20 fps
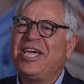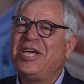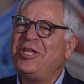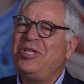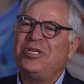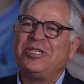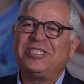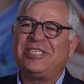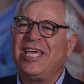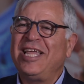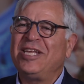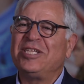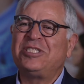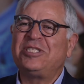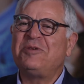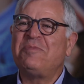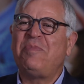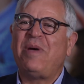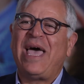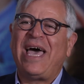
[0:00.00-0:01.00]
can you tell us
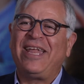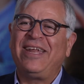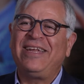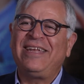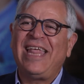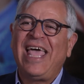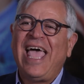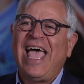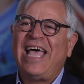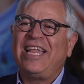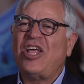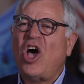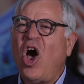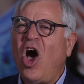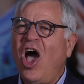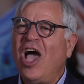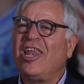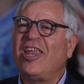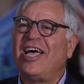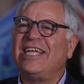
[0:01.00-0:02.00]
about it and
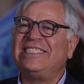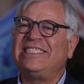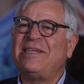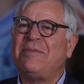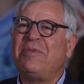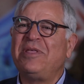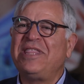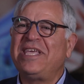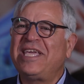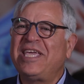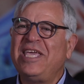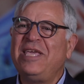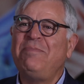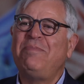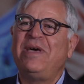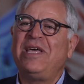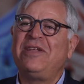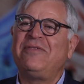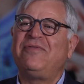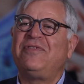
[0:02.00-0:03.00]
highlight some of the key
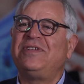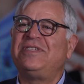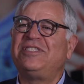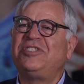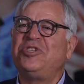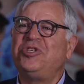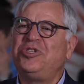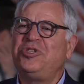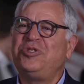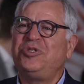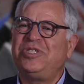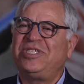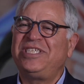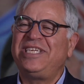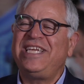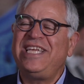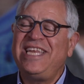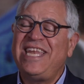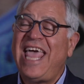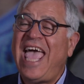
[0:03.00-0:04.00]
benefits that you
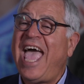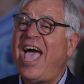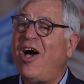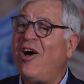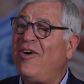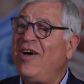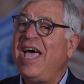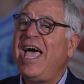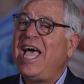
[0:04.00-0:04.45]
see now